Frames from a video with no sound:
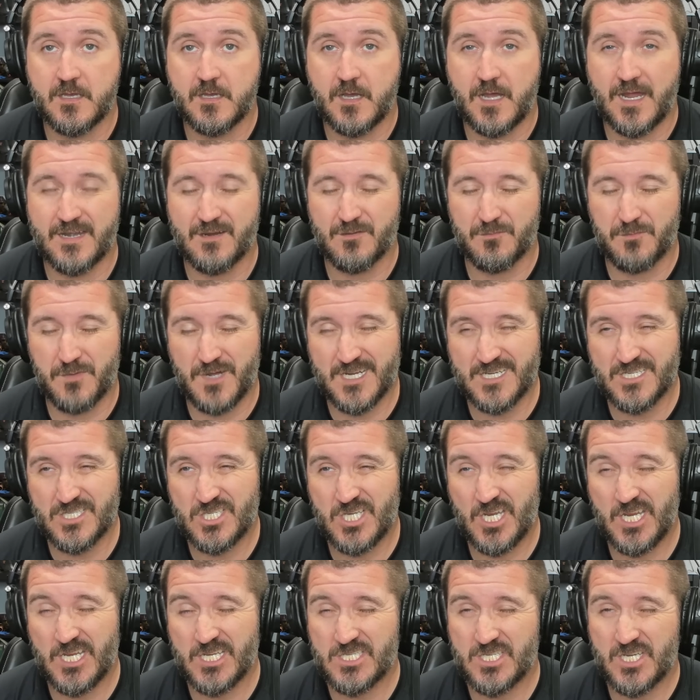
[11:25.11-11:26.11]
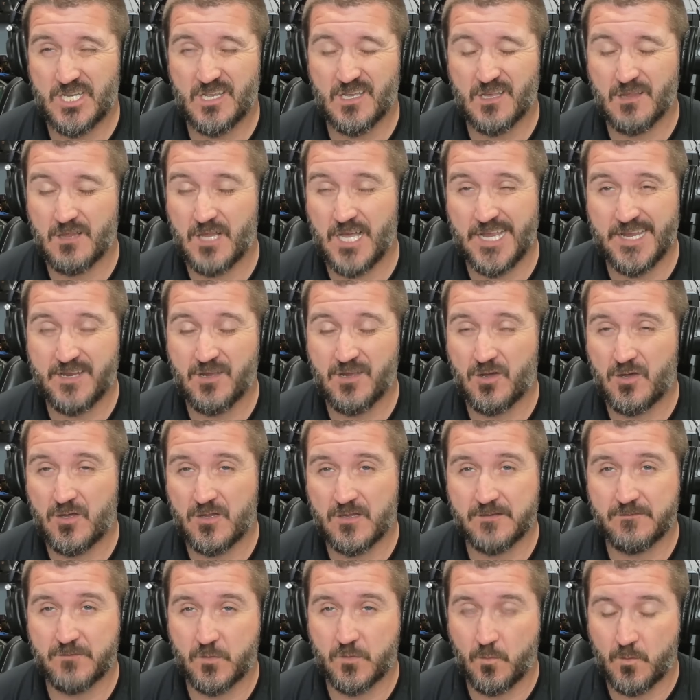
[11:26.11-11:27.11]
I don't mind changing
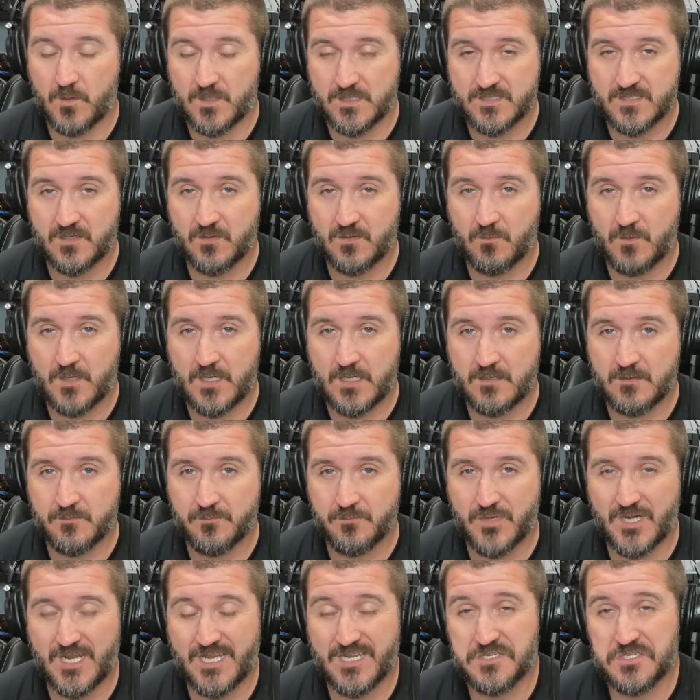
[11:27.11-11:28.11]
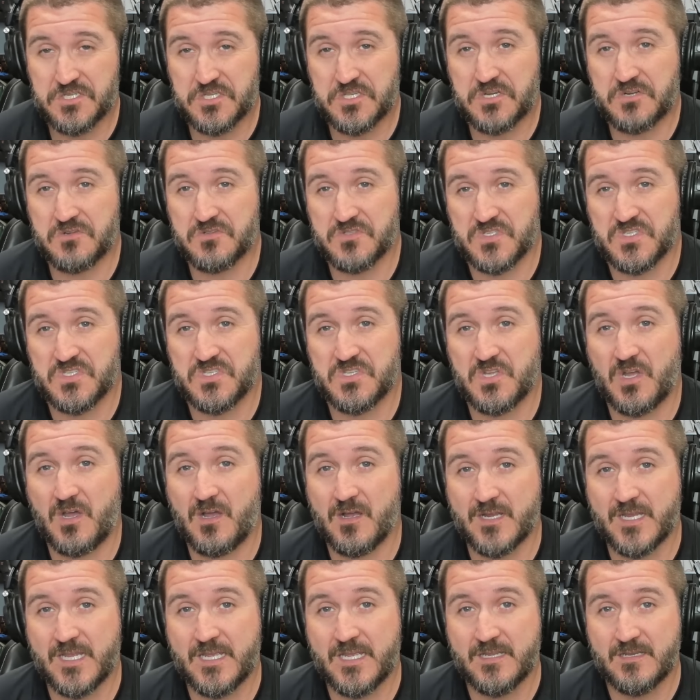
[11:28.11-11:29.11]
glycol every once in a while, but I usually don't
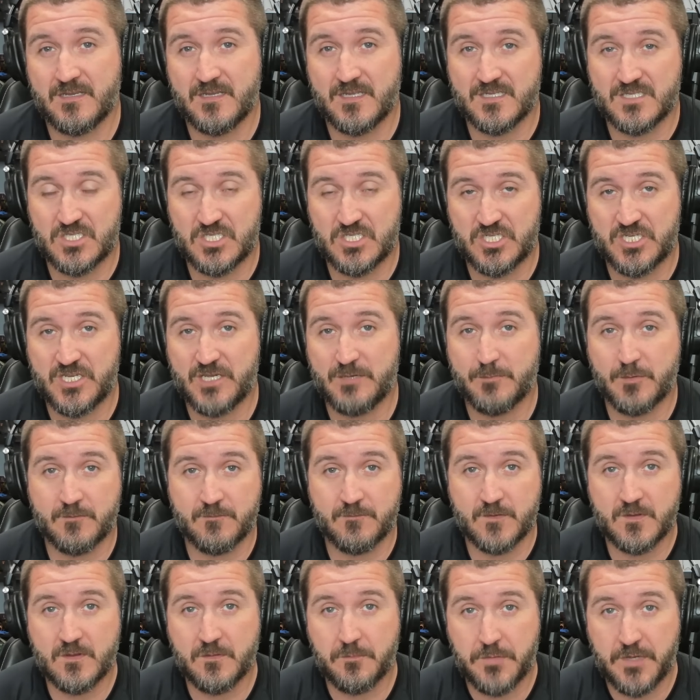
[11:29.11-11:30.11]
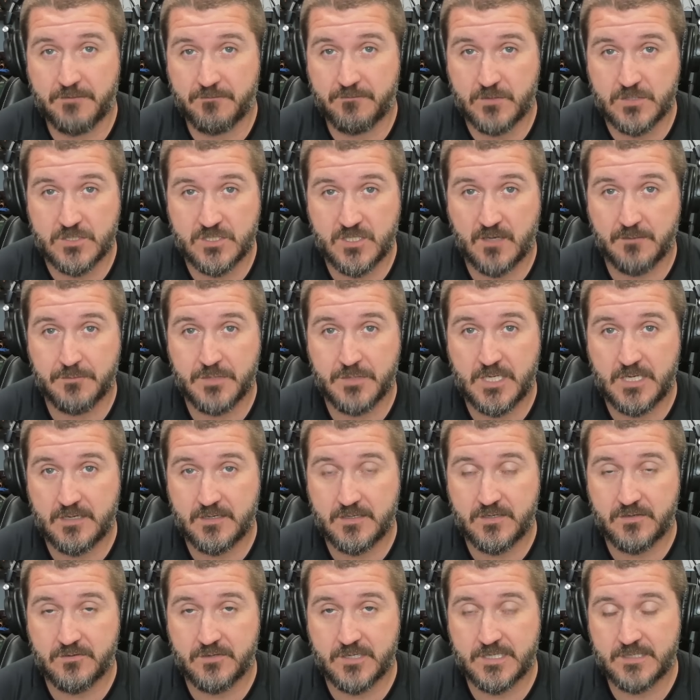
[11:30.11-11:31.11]
stock it. It's cheaper for the beverage company
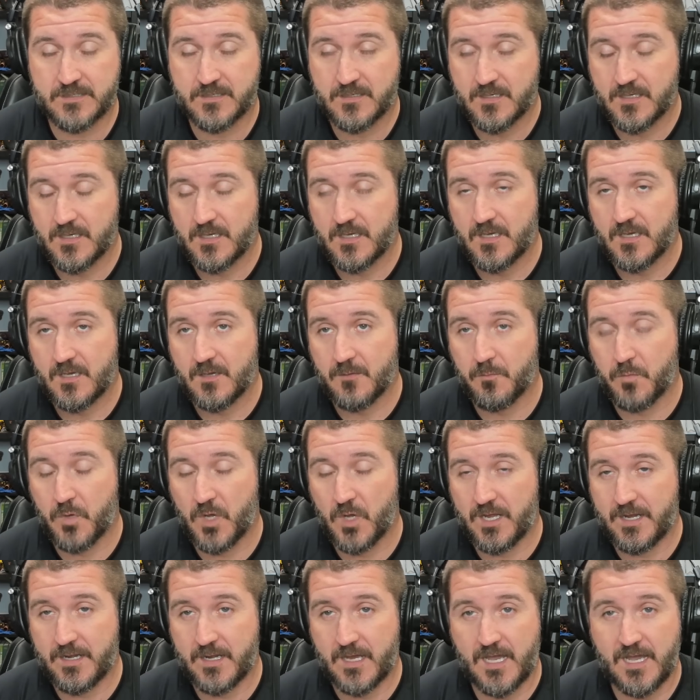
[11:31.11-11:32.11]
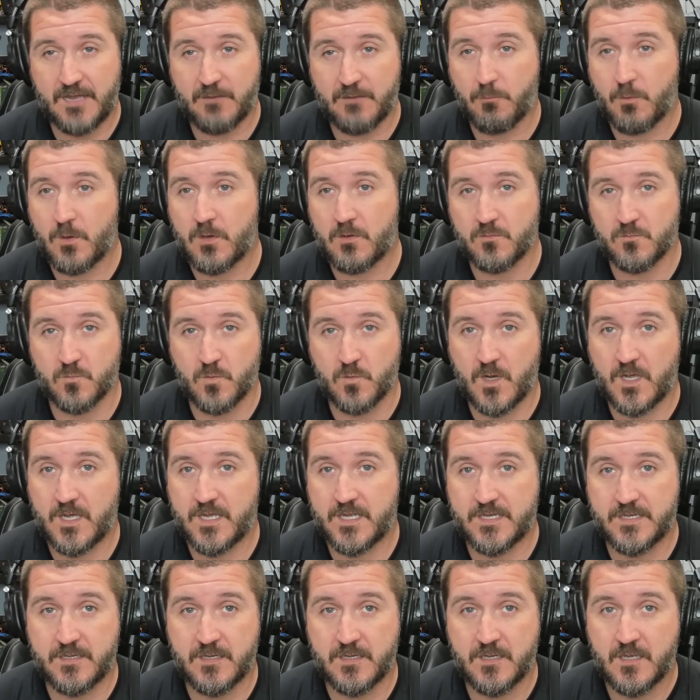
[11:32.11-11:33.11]
to do it, but I won't
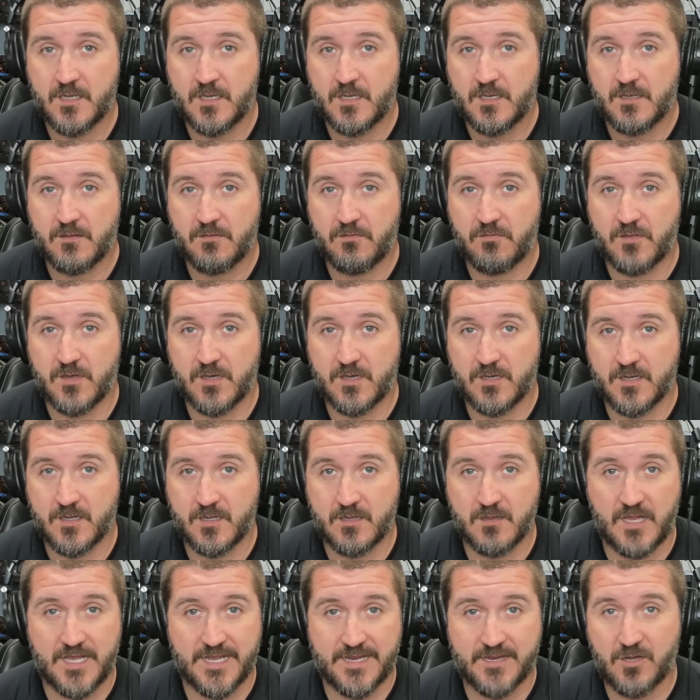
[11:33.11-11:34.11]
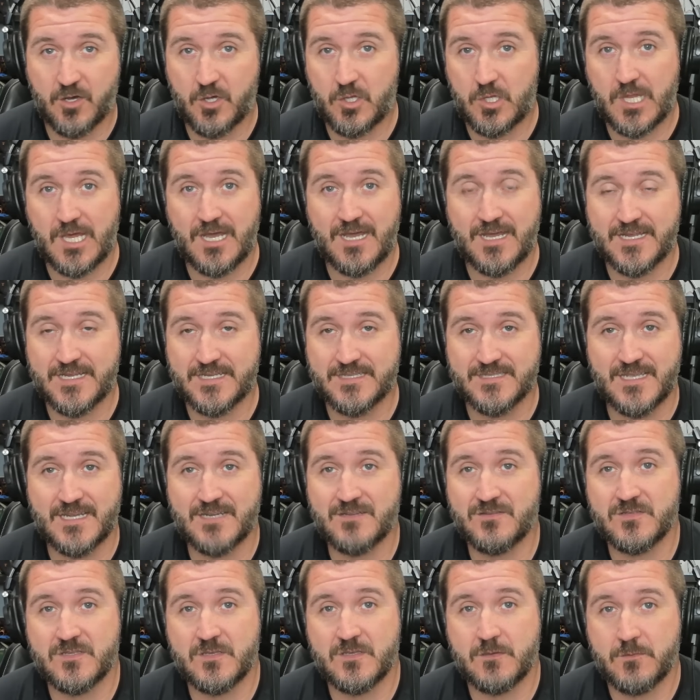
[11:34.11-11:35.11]
run the glycol lines. I
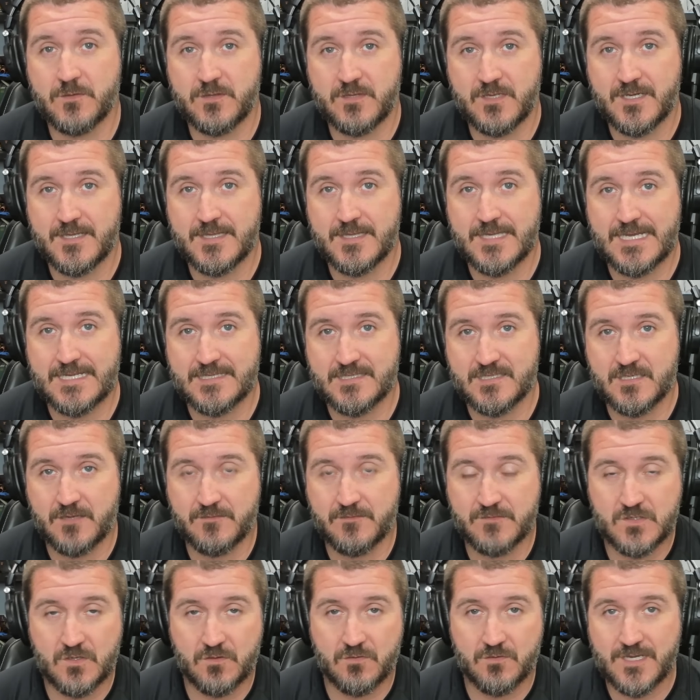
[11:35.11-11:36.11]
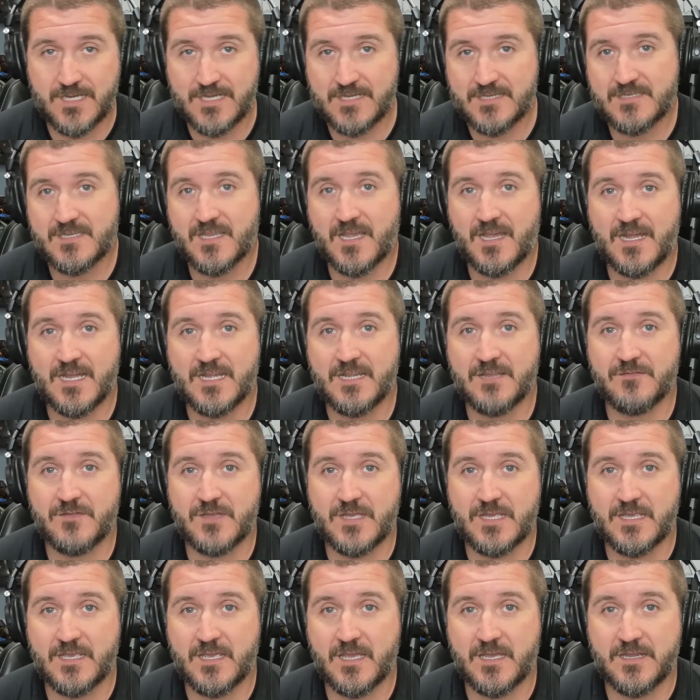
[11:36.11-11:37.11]
don't deal with any of that stuff. So there is kind of
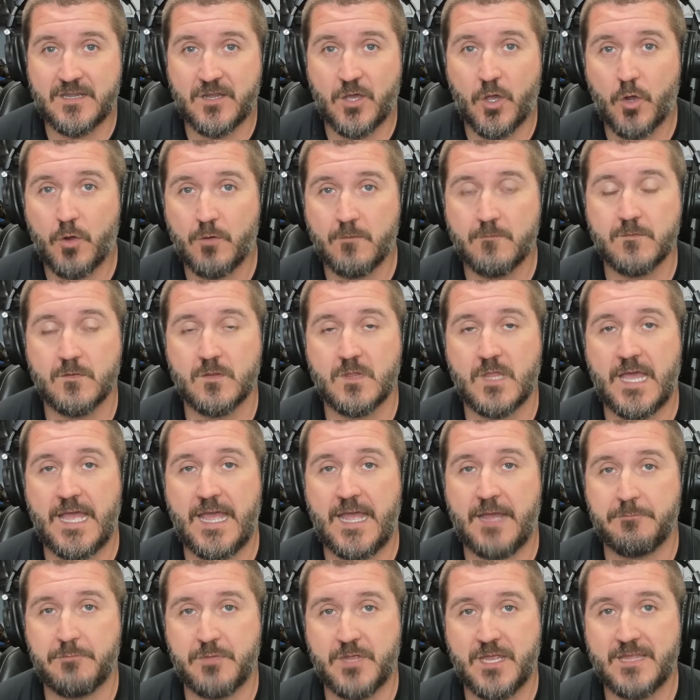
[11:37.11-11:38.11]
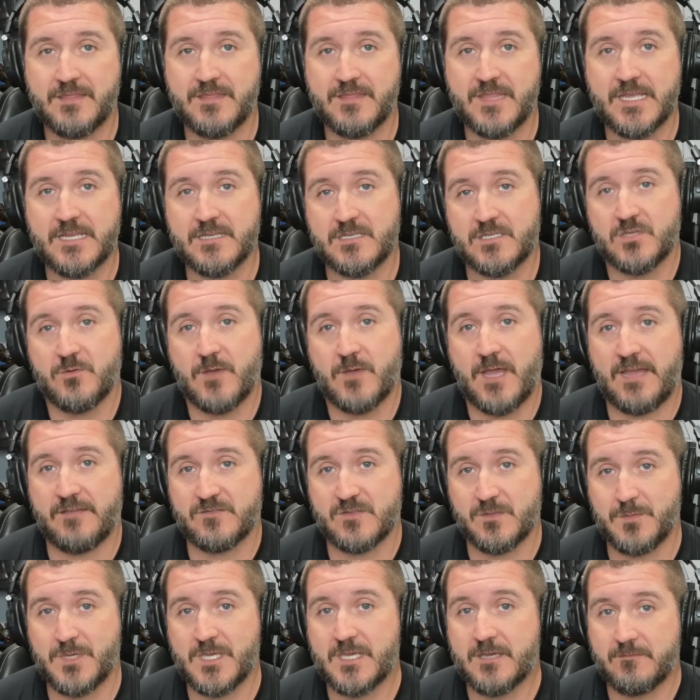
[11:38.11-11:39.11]
a an overlap and they do have
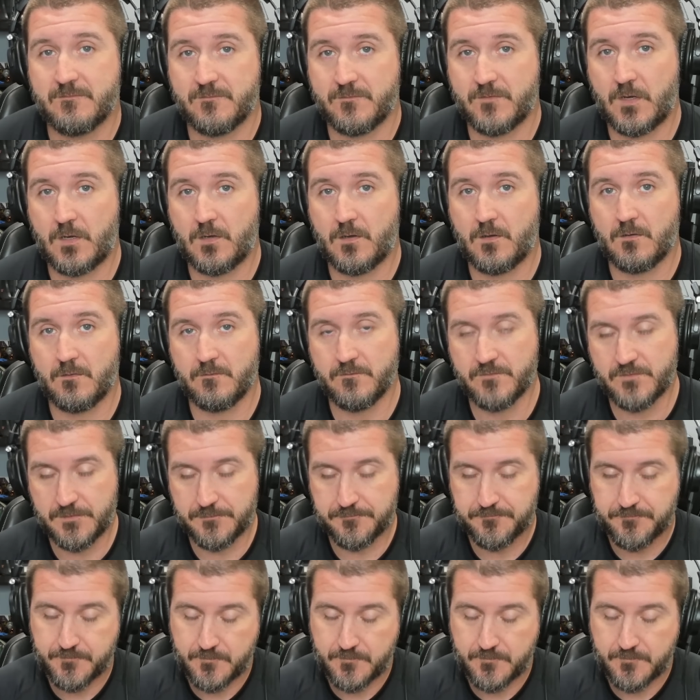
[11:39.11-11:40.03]
to be involved.